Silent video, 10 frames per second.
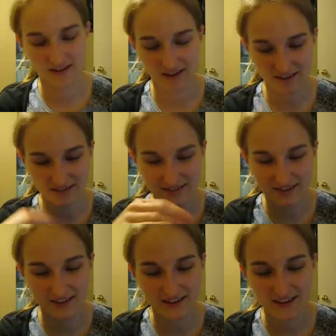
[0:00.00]
And
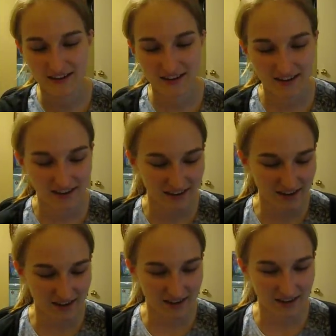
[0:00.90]
uh,
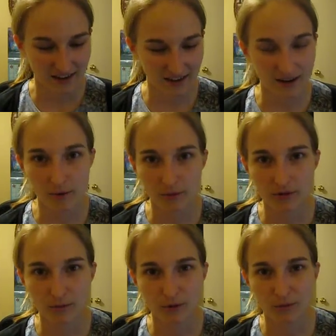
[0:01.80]
I'll come up with
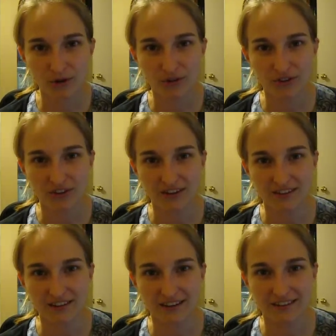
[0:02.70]
something more interesting to
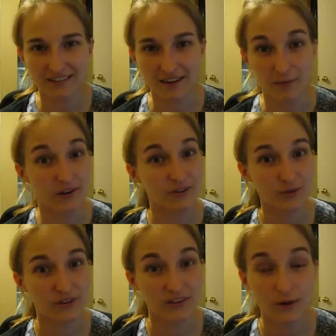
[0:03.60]
say next time. But I just
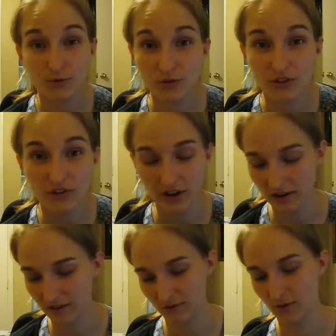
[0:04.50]
want to say I was really excited,
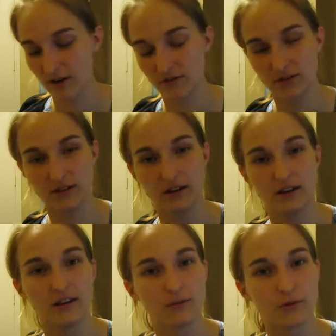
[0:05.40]
and if you haven't seen
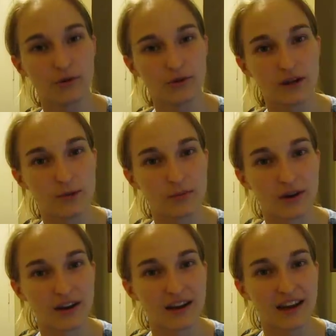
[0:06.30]
any of Prototype
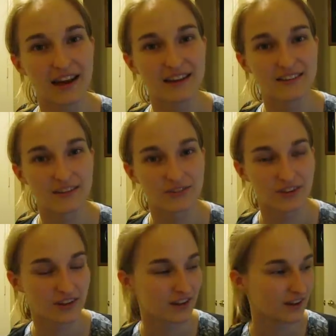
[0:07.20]
uh, eighty-seven's
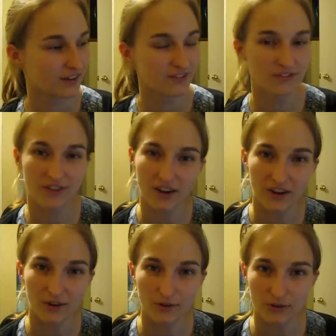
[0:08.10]

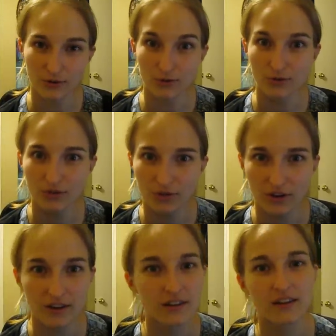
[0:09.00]
videos, you should.
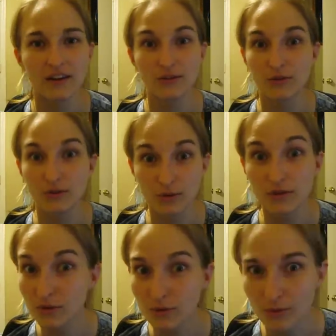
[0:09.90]
And you should do it
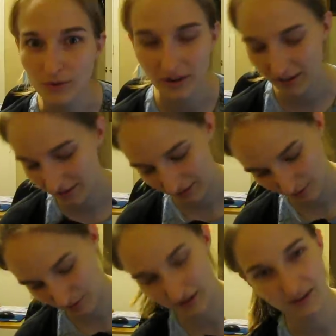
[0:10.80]
soon,
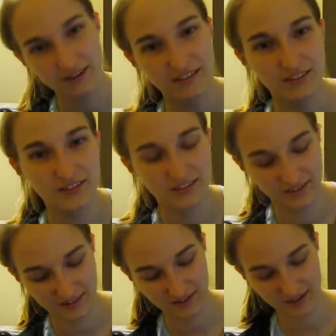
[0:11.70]
because
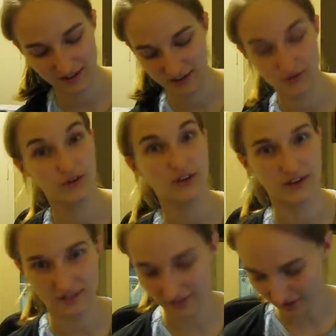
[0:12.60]
he's a very
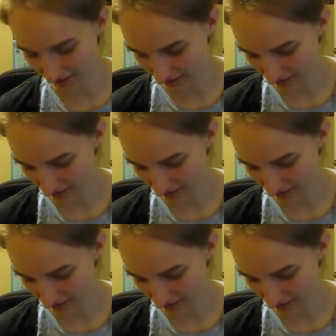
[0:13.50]
nice guy.